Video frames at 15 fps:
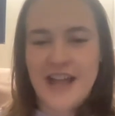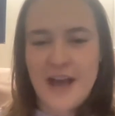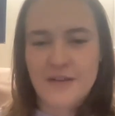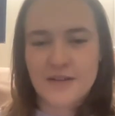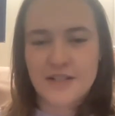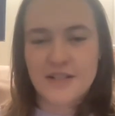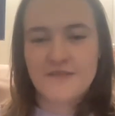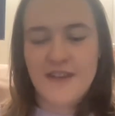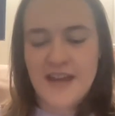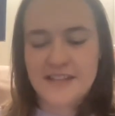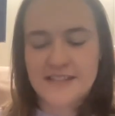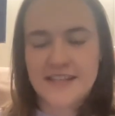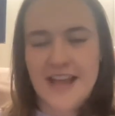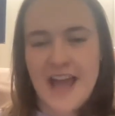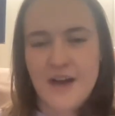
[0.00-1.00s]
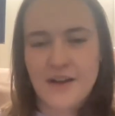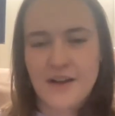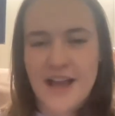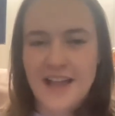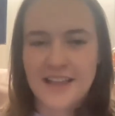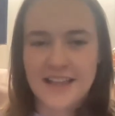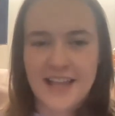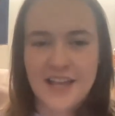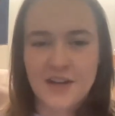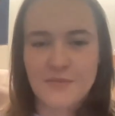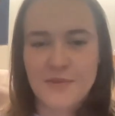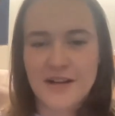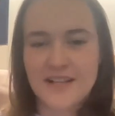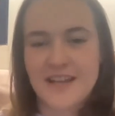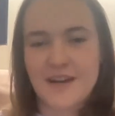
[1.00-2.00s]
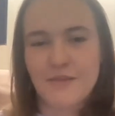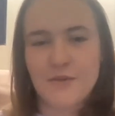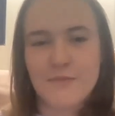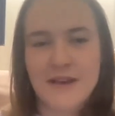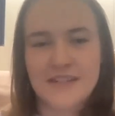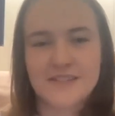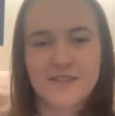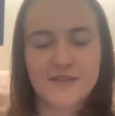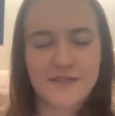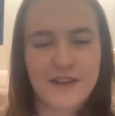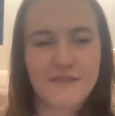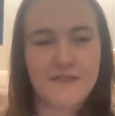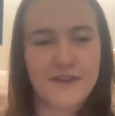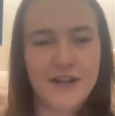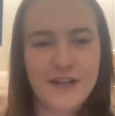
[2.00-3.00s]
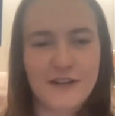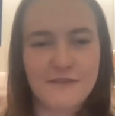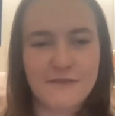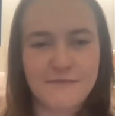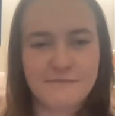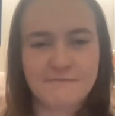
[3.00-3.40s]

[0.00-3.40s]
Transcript: how to invest and how to allocate your money that will best fit for you.